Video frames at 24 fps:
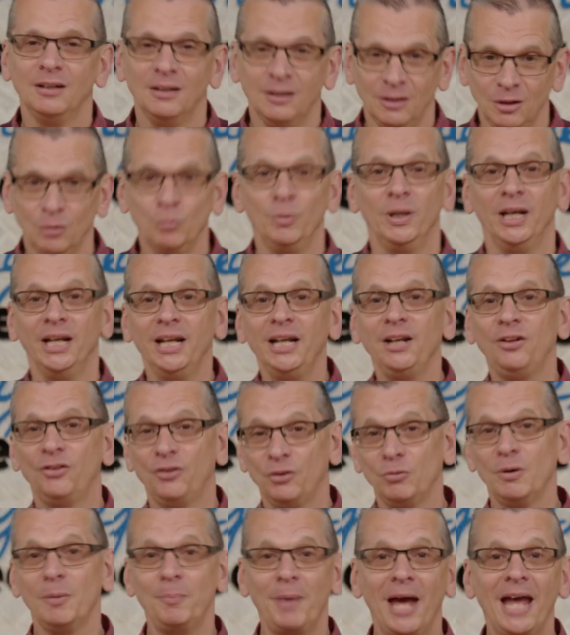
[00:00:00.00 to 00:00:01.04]
we need to
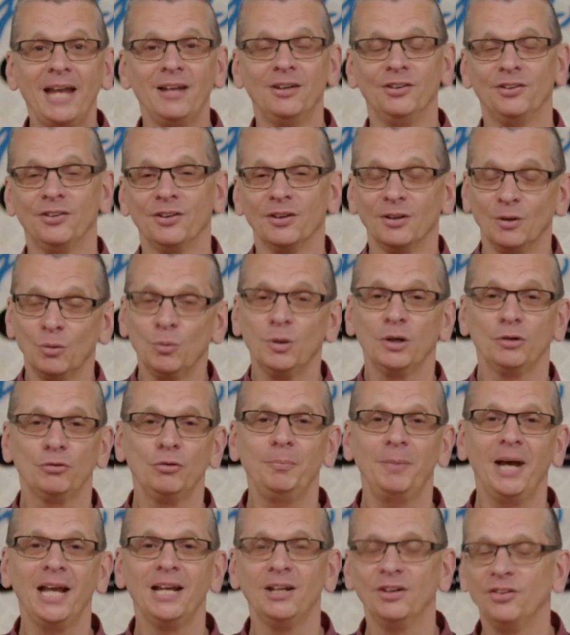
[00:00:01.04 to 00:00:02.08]
repent. And the word
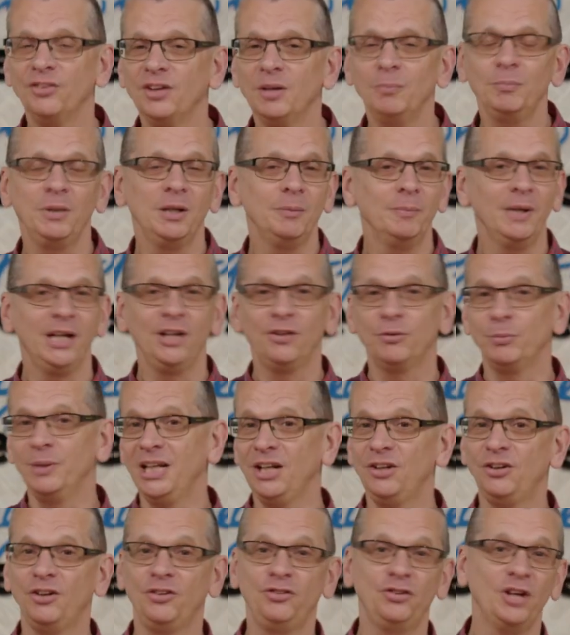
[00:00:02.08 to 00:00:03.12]
repent simply means we need
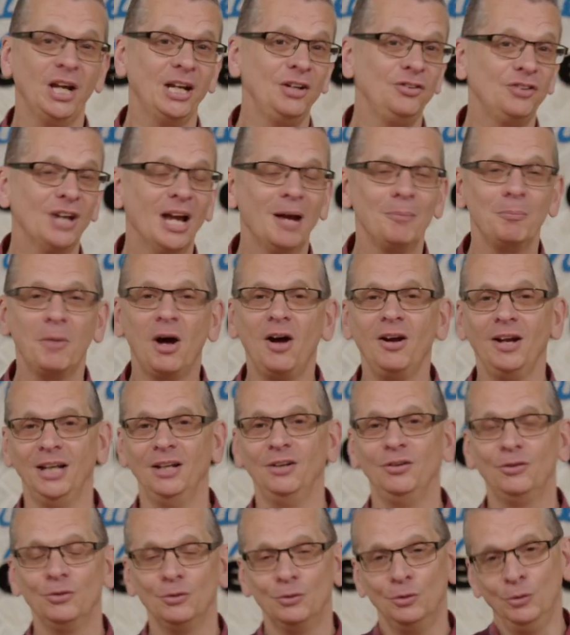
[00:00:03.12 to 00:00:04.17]
to change our
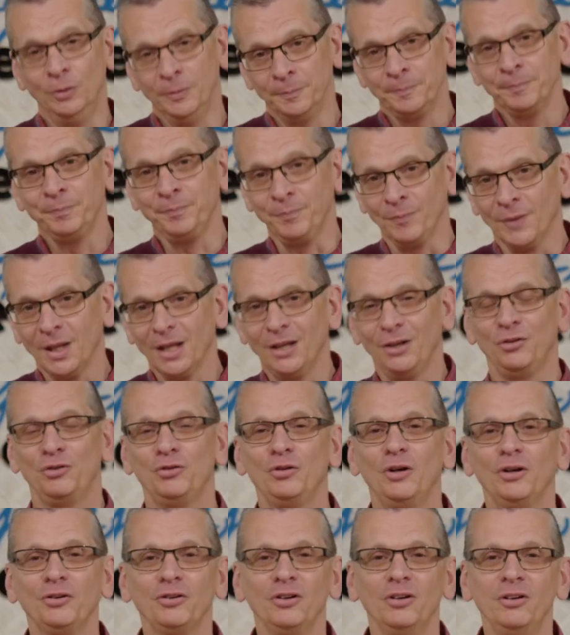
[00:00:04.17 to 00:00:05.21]
mind, or
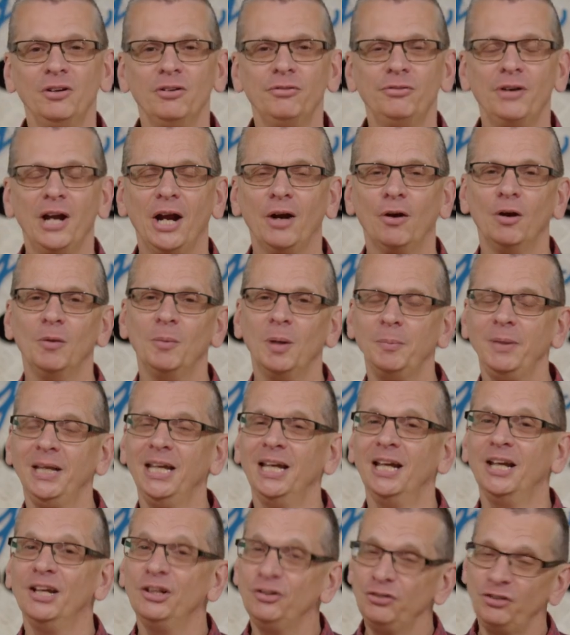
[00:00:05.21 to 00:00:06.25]
instruction to Pharaoh, maybe
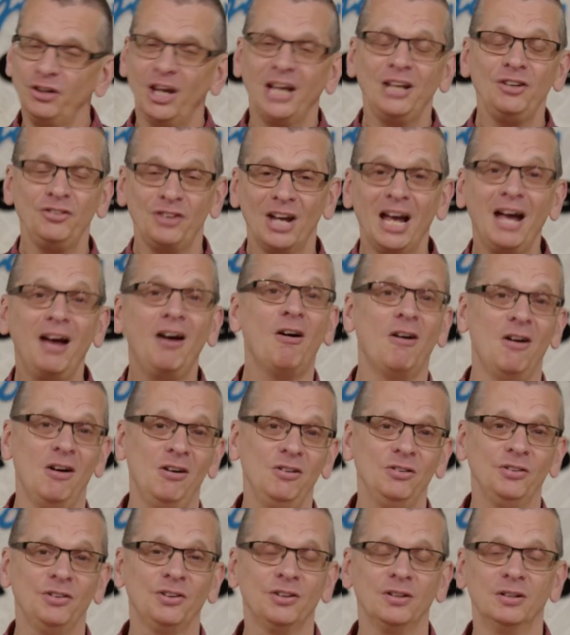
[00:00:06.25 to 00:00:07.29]
change our
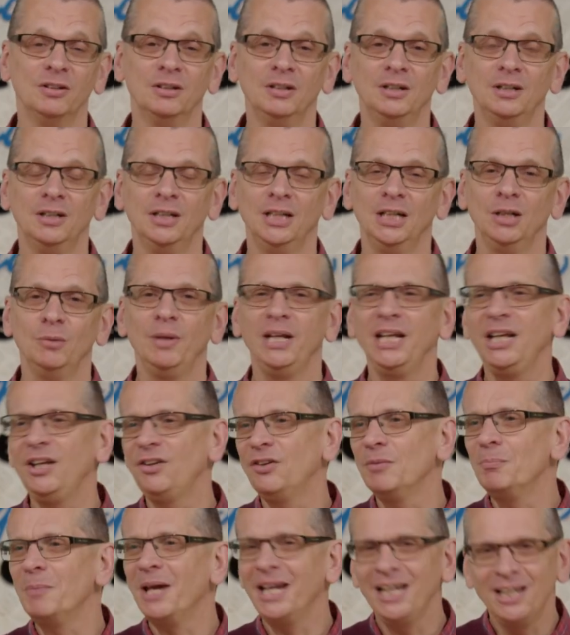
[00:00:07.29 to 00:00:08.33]
heart, We need to
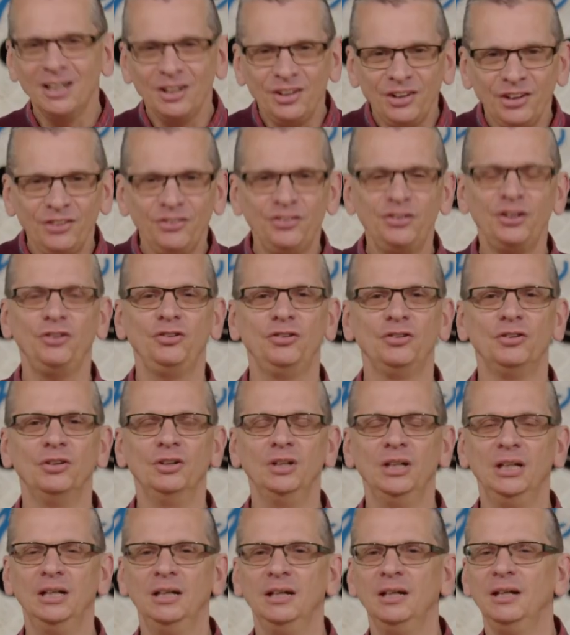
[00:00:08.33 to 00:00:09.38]
make a
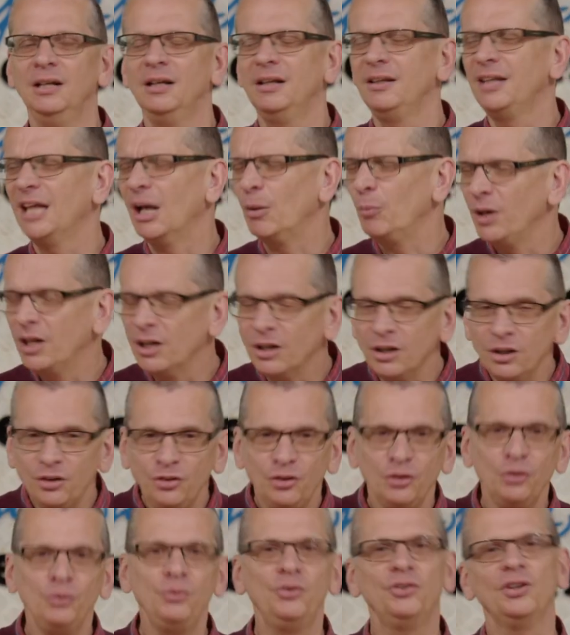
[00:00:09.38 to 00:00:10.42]
decision that we're going to
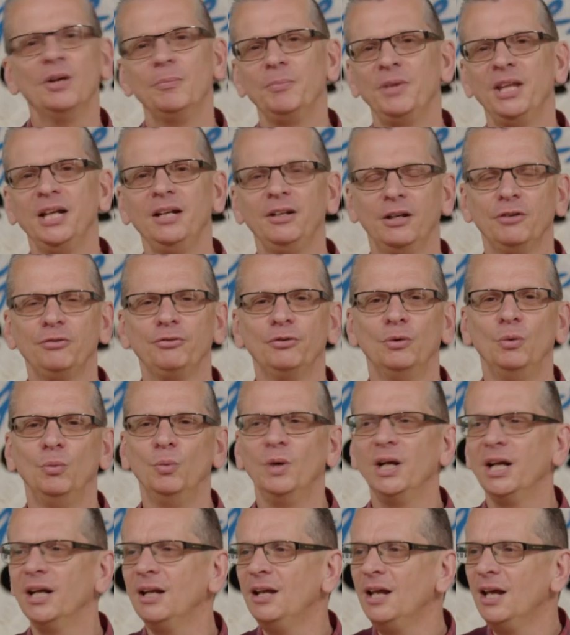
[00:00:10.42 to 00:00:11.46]
do something different.
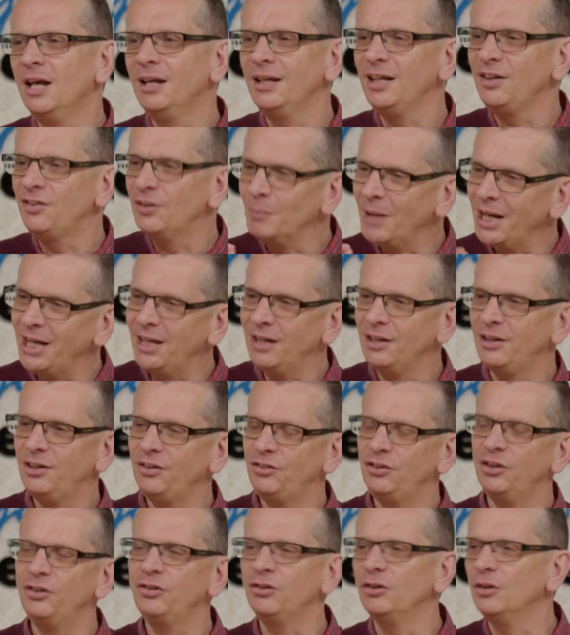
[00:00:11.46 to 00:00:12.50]
We need to make a
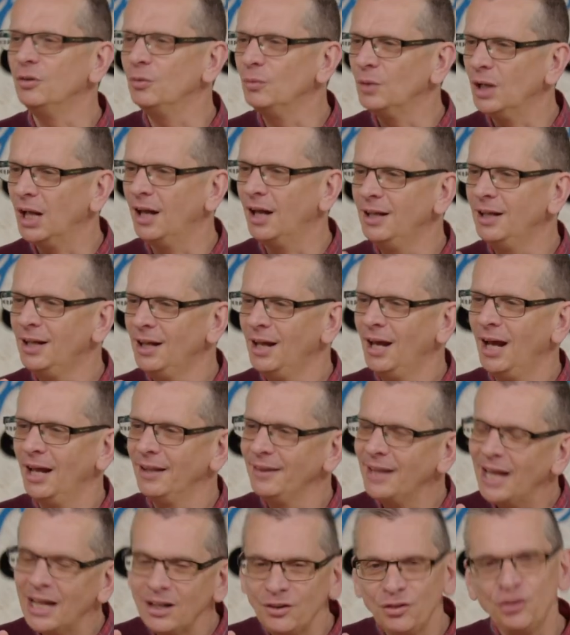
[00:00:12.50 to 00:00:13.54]
decision, and
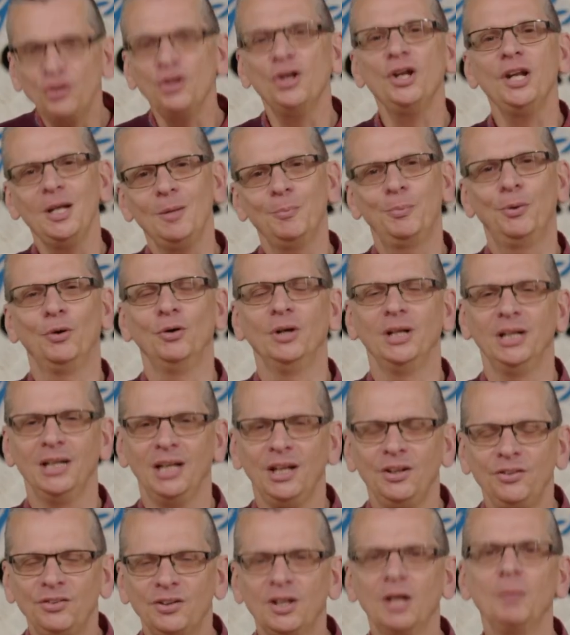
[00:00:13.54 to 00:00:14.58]
that turning point
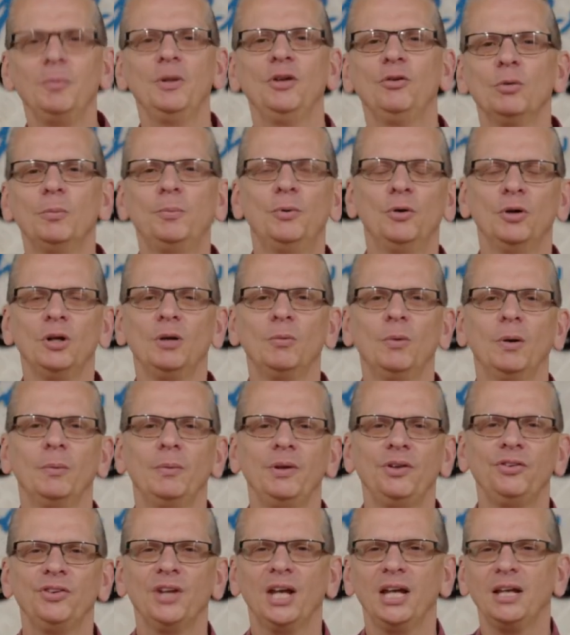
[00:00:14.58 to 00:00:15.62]
is coming to a point where we
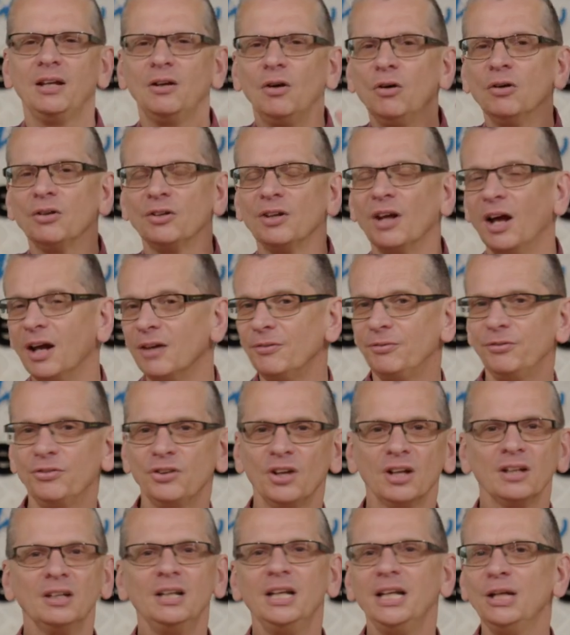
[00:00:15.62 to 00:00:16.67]
say, God, I've
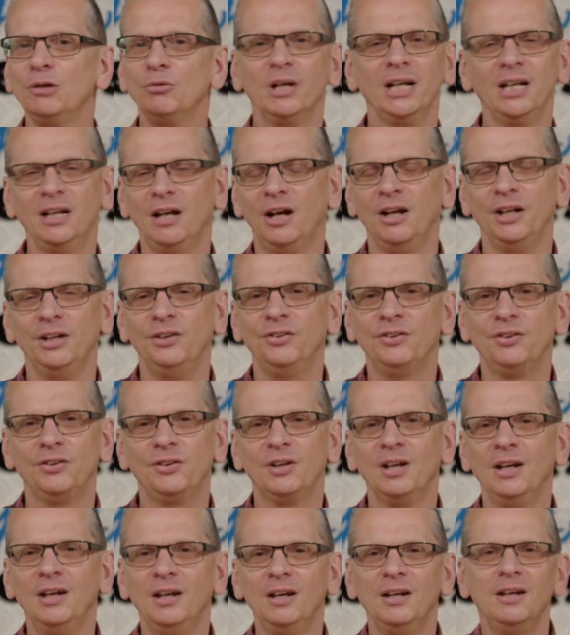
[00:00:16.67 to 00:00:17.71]
suddenly realized
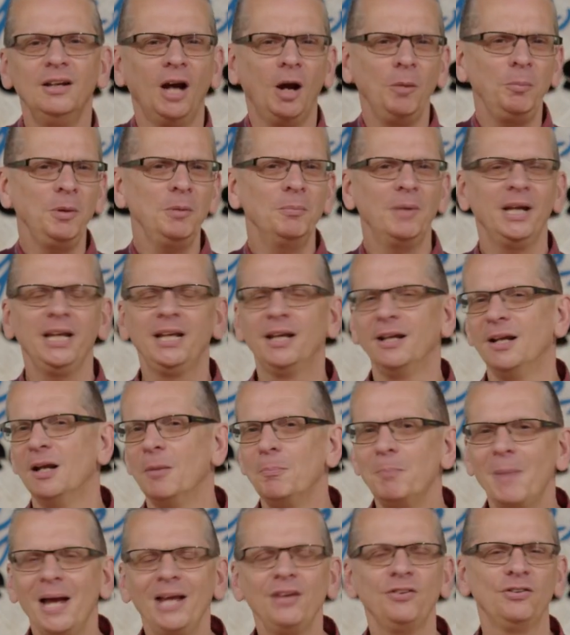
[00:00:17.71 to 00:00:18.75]
I've been making a
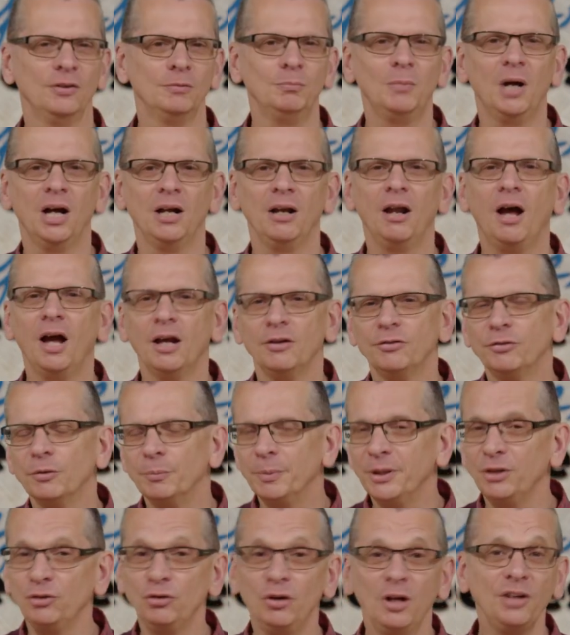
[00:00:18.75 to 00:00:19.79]
mess of my life. I've been
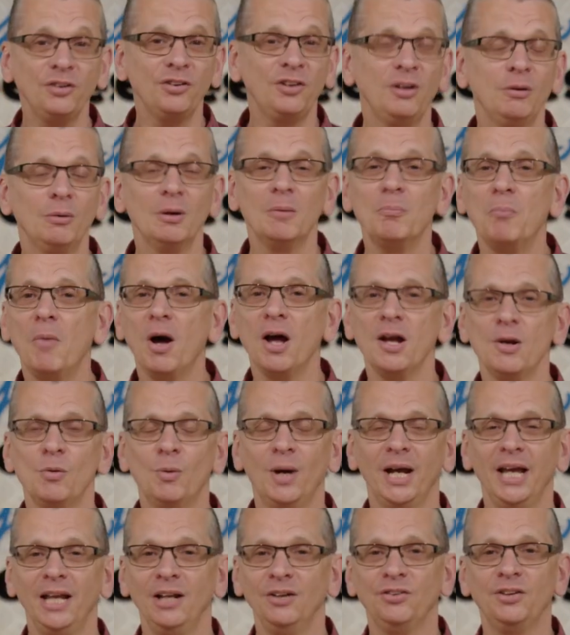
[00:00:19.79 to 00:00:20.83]
trying to do it my way
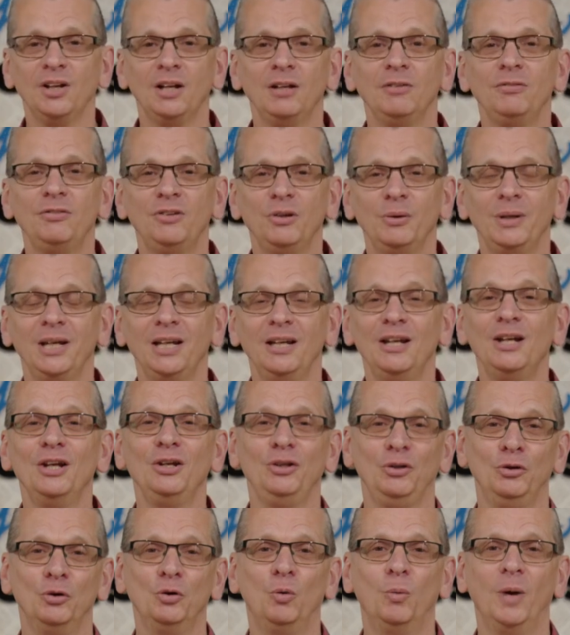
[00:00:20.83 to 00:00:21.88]
instead of do it
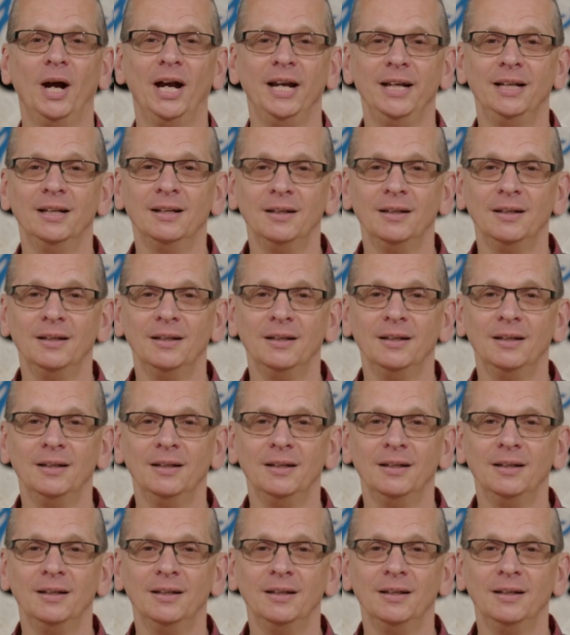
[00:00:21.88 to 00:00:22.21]
your way.